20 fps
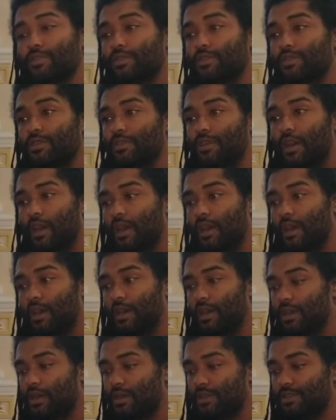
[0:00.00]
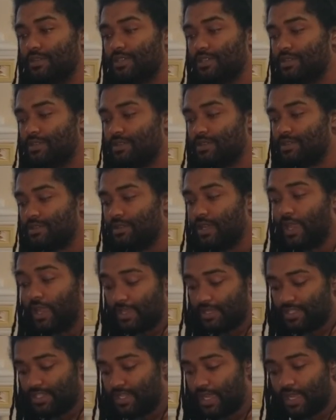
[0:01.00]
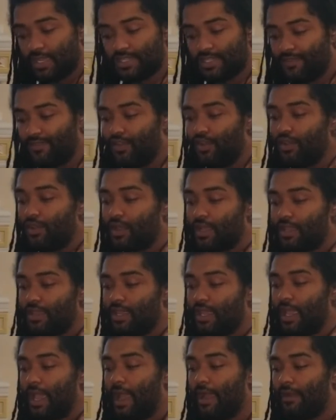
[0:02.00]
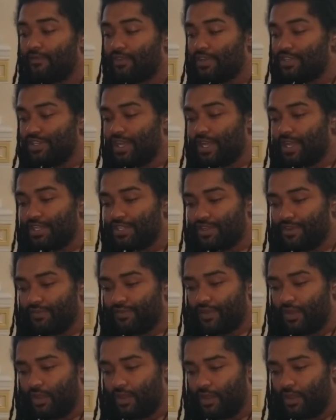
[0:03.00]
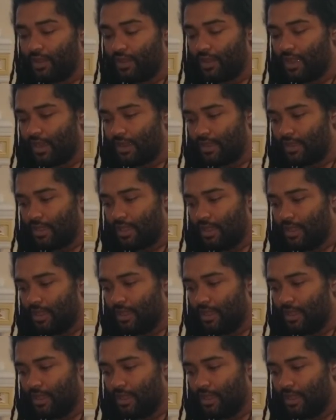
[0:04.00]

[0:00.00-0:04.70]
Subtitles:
like sticks. If you look at the average age of a lot of the